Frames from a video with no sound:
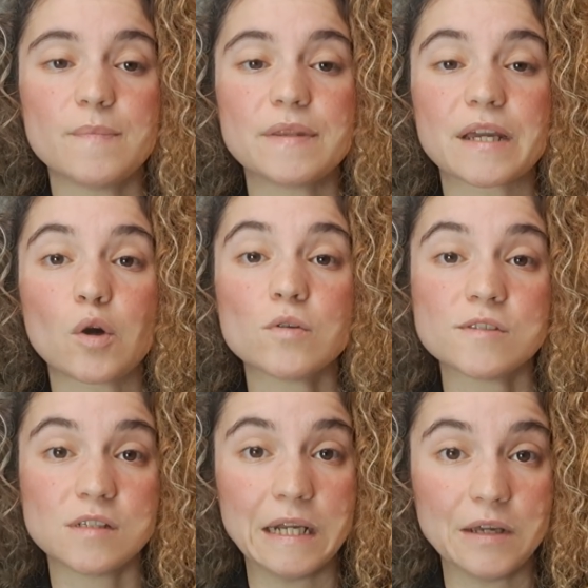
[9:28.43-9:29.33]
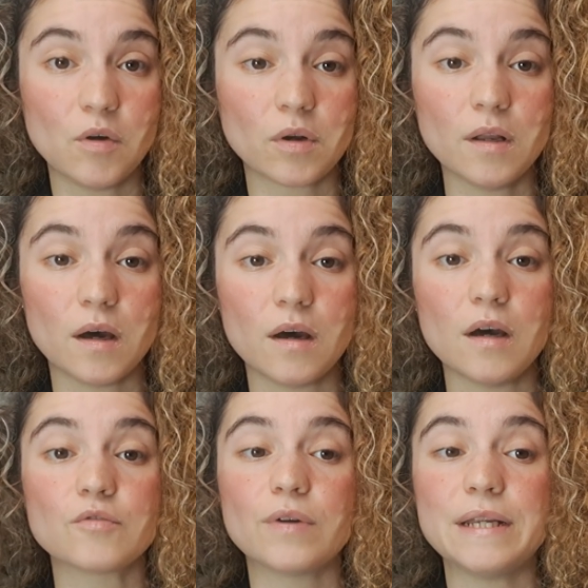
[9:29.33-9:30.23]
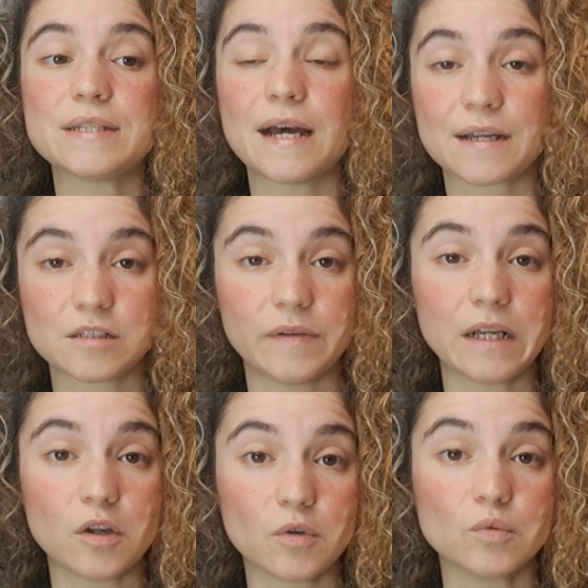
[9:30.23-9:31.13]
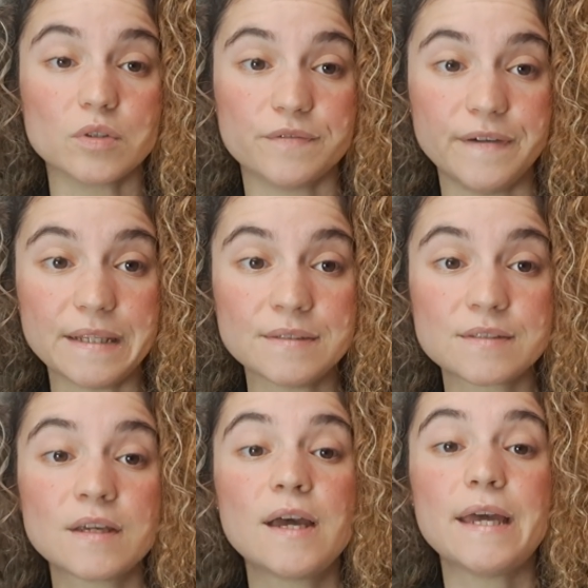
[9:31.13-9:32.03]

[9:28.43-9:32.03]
but they're constantly on alert and ready to activate local defense